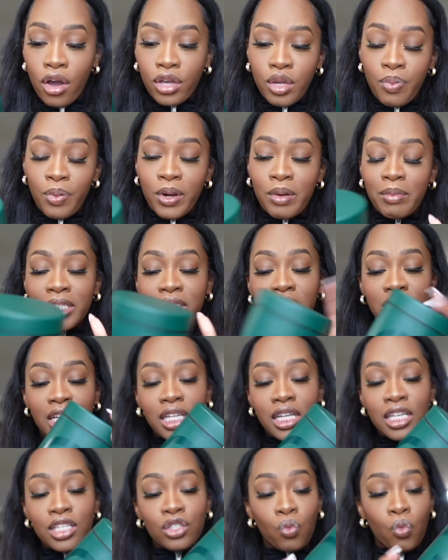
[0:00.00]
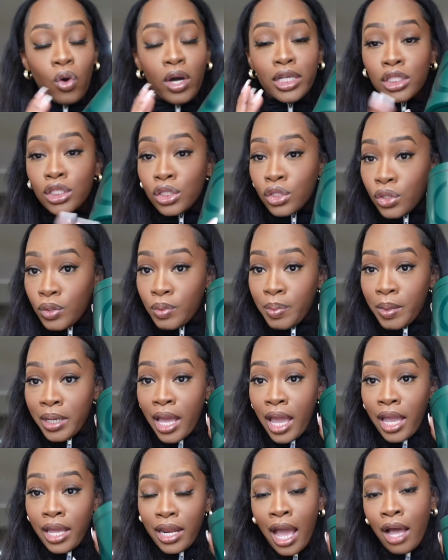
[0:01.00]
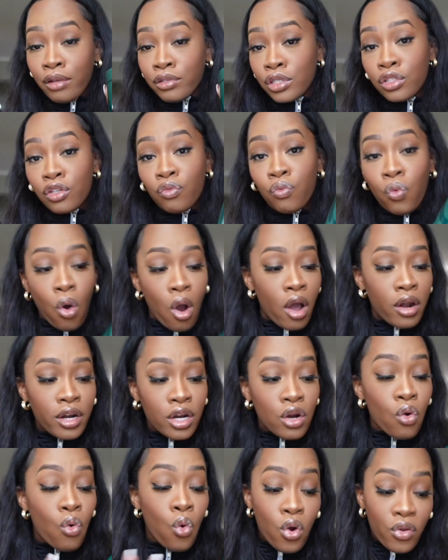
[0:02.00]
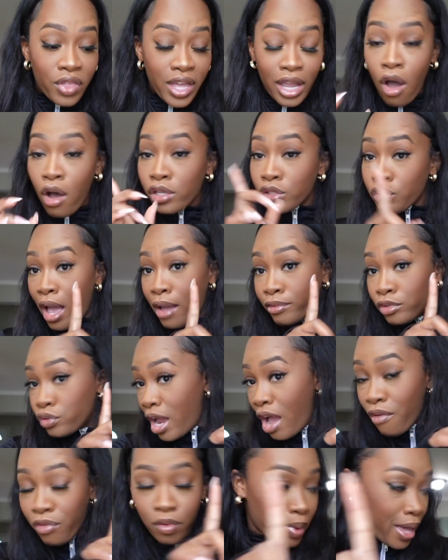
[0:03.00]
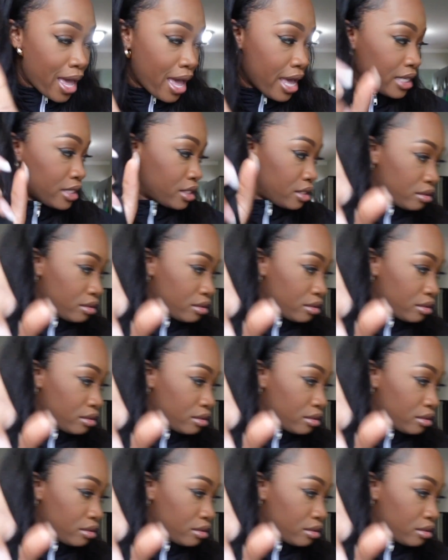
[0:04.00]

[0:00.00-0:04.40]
you pretty much need is 1 scoop and 8 ounces of water, or they also have travel packs,